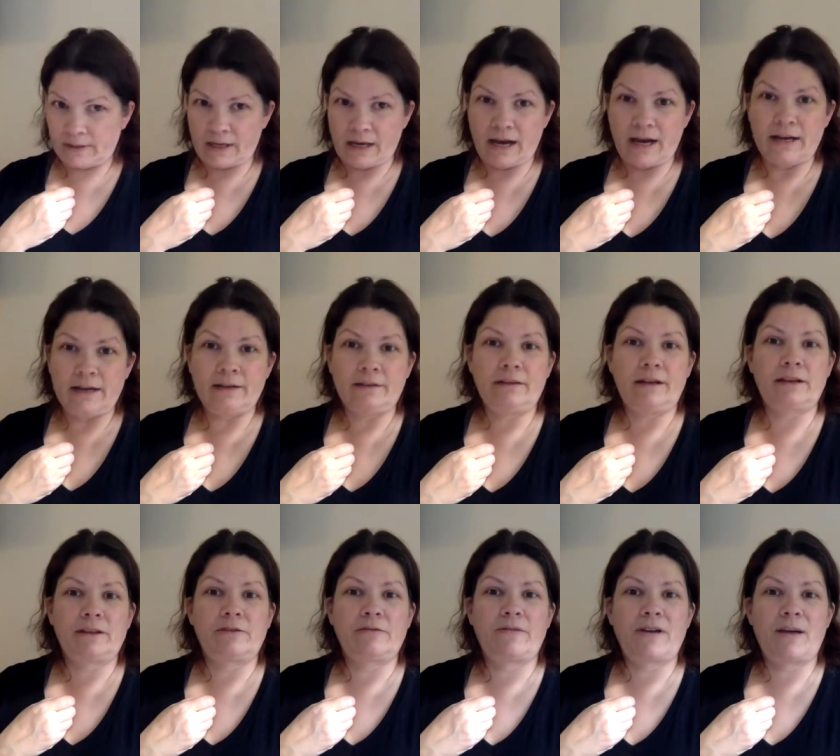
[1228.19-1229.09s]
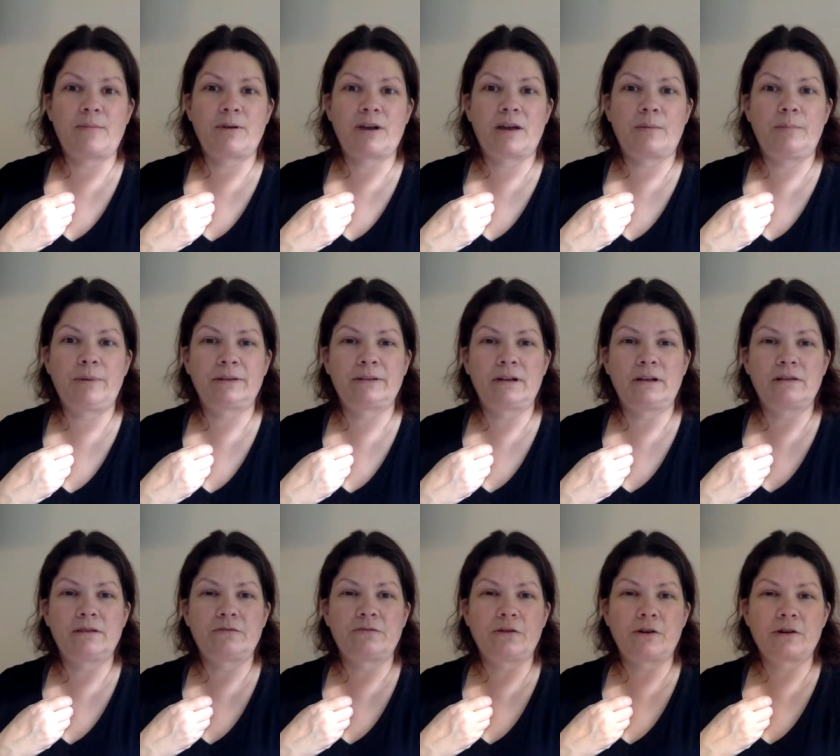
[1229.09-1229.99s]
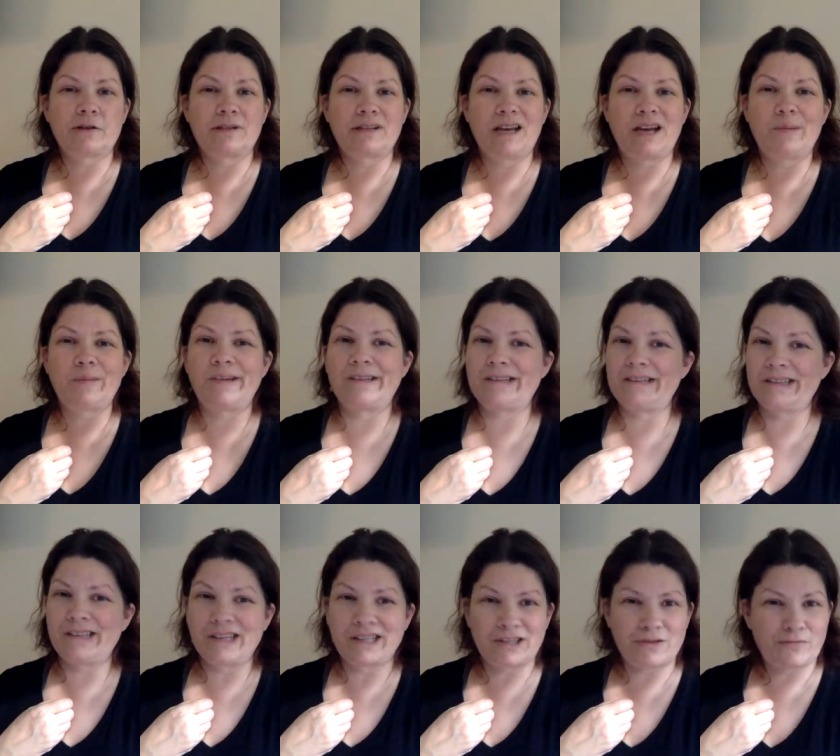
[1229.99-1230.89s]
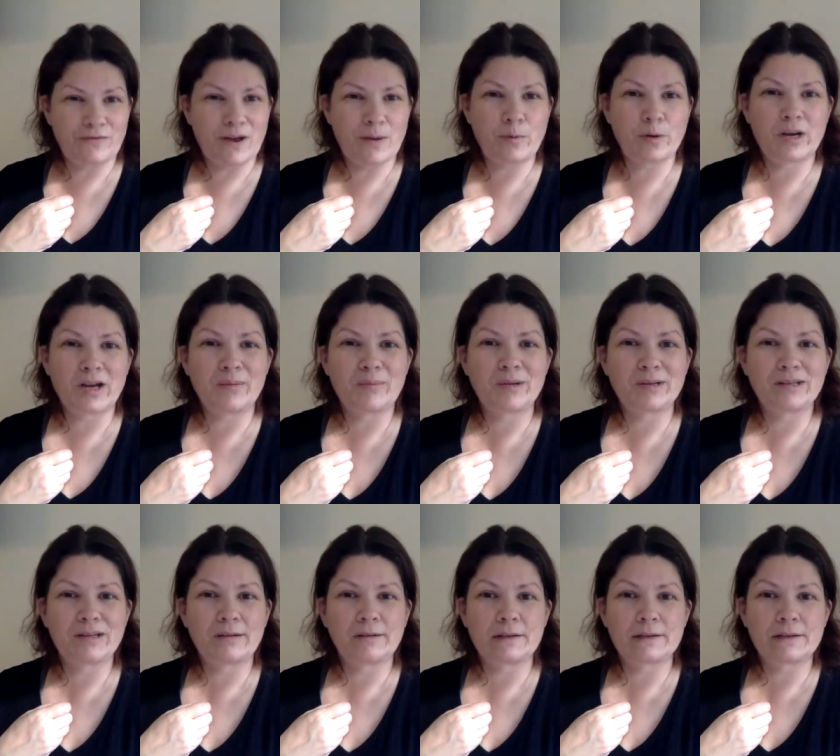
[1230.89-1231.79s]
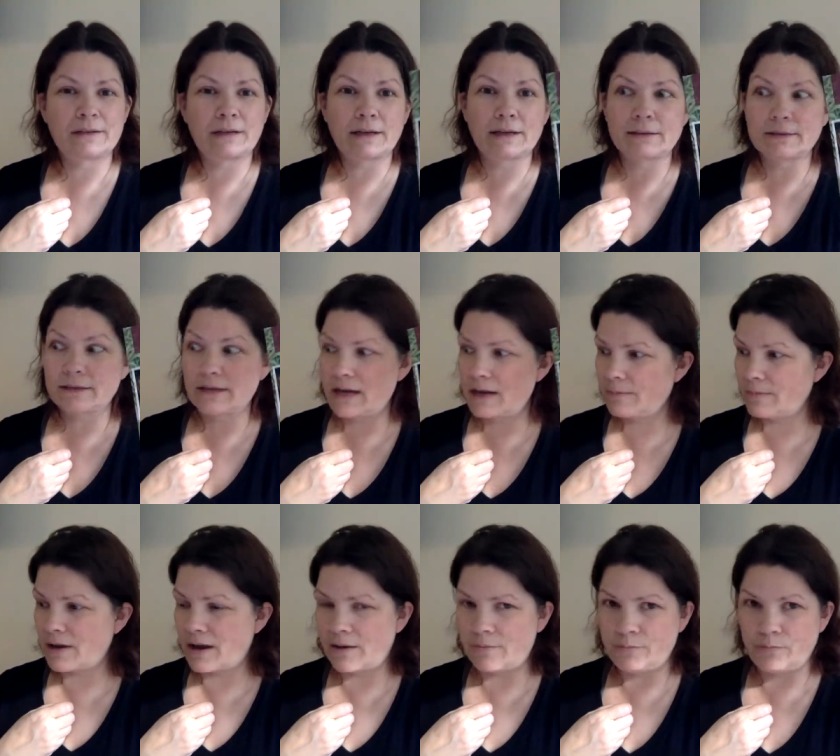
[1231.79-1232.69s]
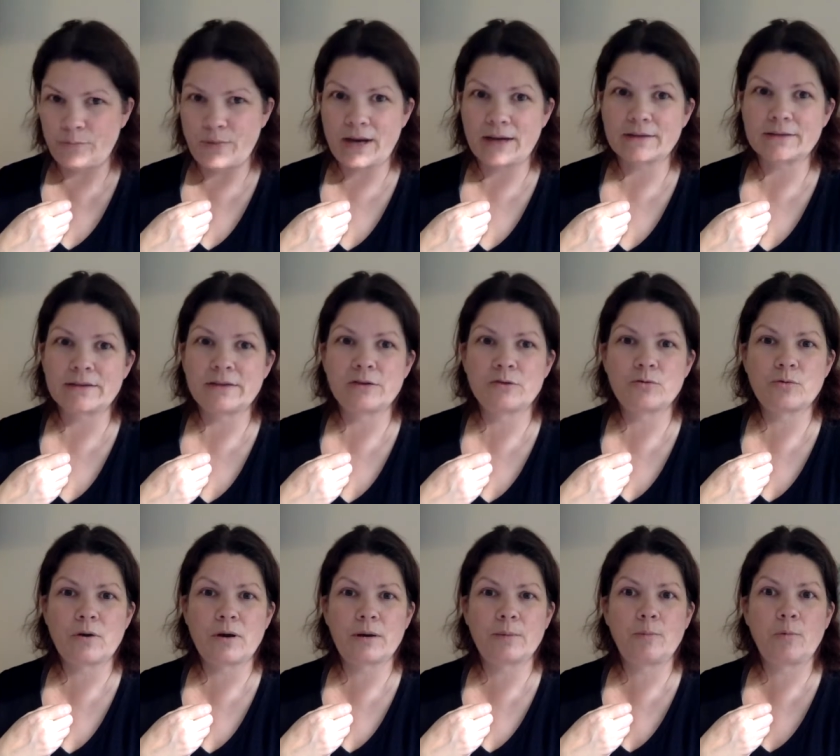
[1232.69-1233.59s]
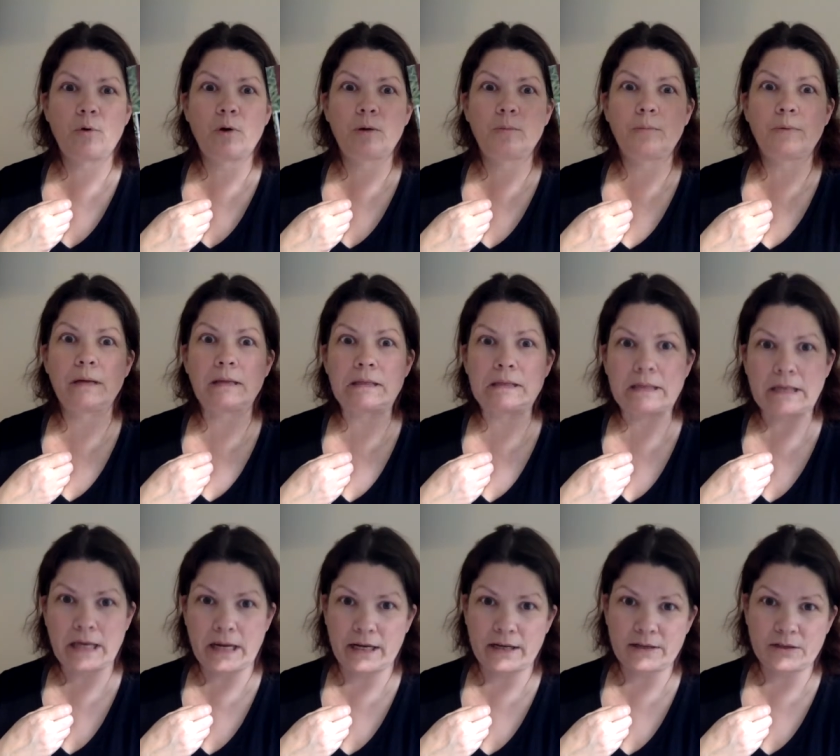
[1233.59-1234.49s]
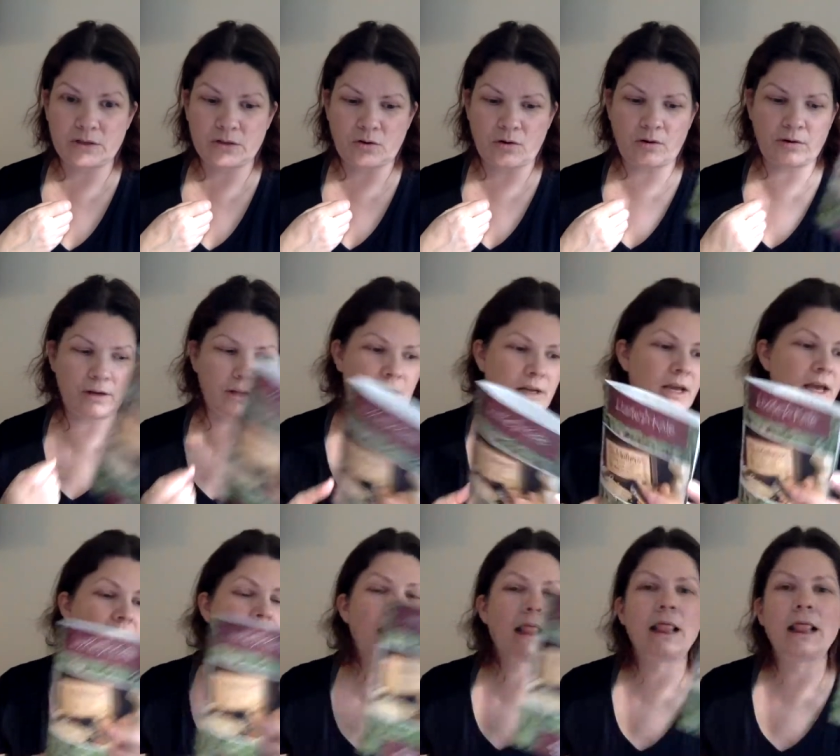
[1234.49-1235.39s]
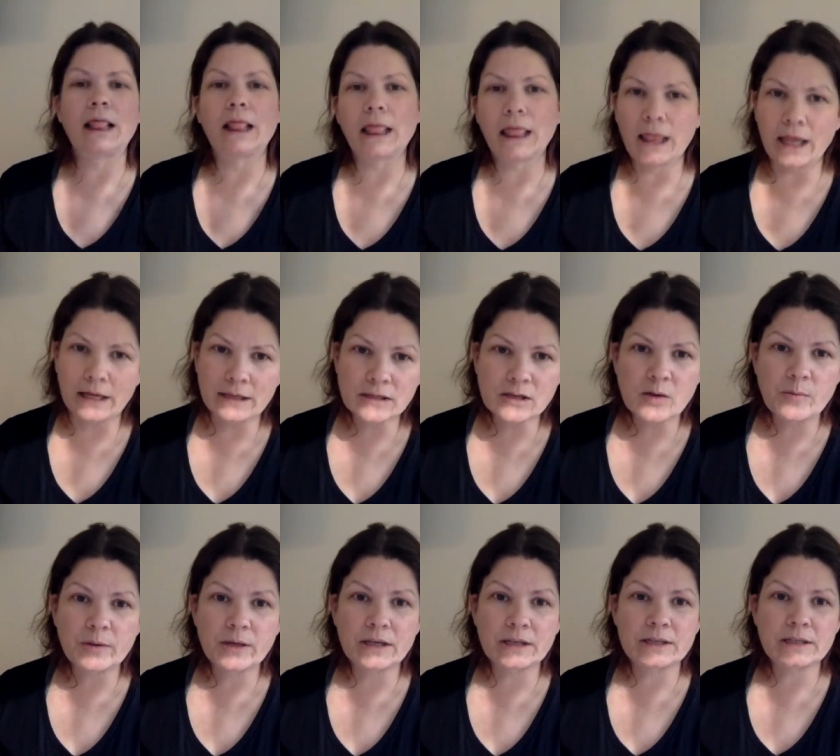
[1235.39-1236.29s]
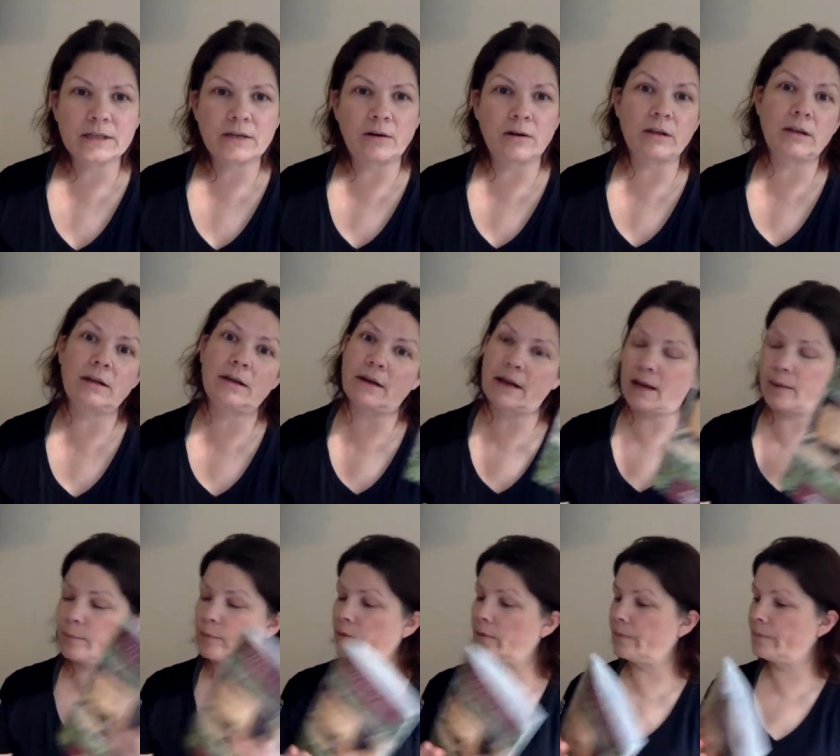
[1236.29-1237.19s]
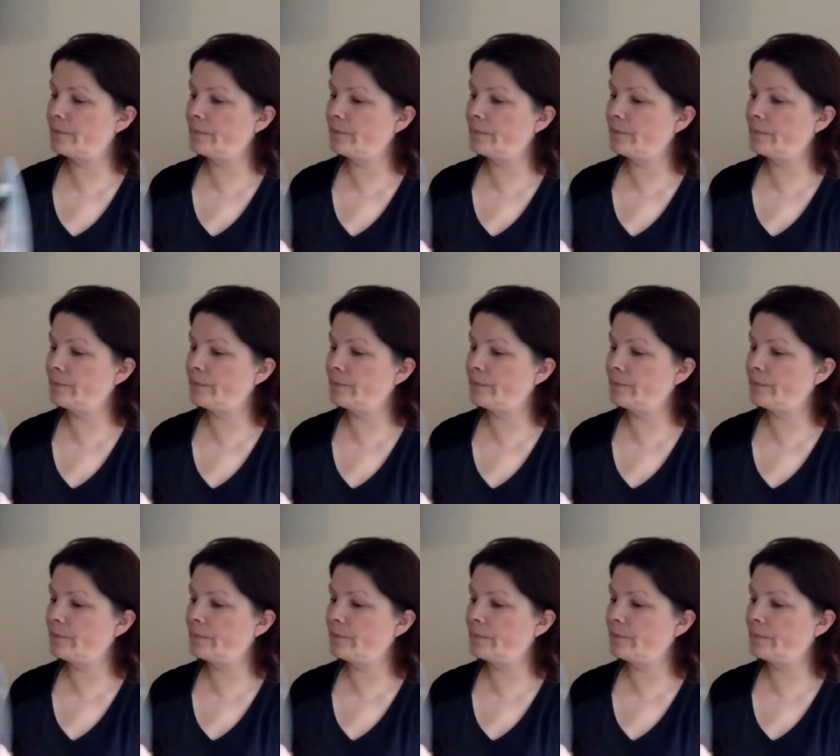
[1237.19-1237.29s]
I didn't like the fabric I picked out the first time. I didn't like the fabric I picked out the second time. I'm back to the drawing board, but it's getting started. Let's hope it gets started in April.